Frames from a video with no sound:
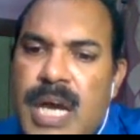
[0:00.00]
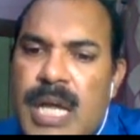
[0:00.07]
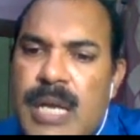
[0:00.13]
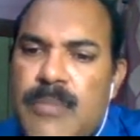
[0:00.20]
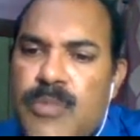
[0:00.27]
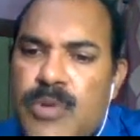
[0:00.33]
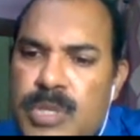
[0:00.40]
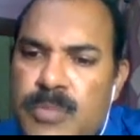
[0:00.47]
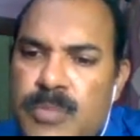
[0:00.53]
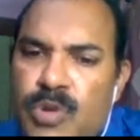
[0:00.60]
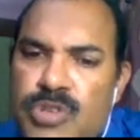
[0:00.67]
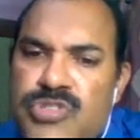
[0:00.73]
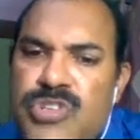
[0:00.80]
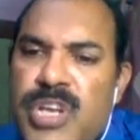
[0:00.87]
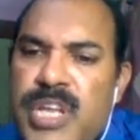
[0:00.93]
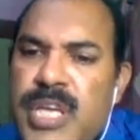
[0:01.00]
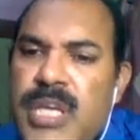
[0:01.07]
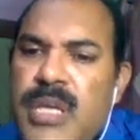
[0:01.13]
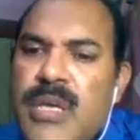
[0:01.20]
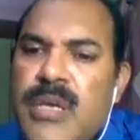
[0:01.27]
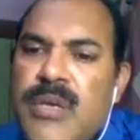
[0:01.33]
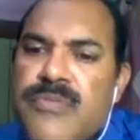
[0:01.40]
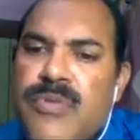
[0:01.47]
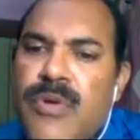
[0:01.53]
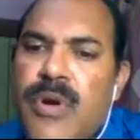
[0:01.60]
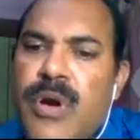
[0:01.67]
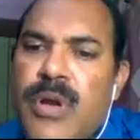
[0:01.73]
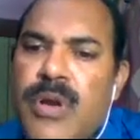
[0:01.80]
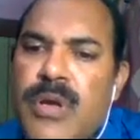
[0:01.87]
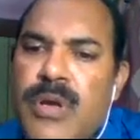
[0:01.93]
are more, mostly
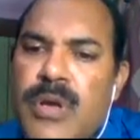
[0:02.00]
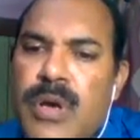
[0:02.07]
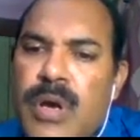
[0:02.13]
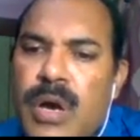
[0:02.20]
for,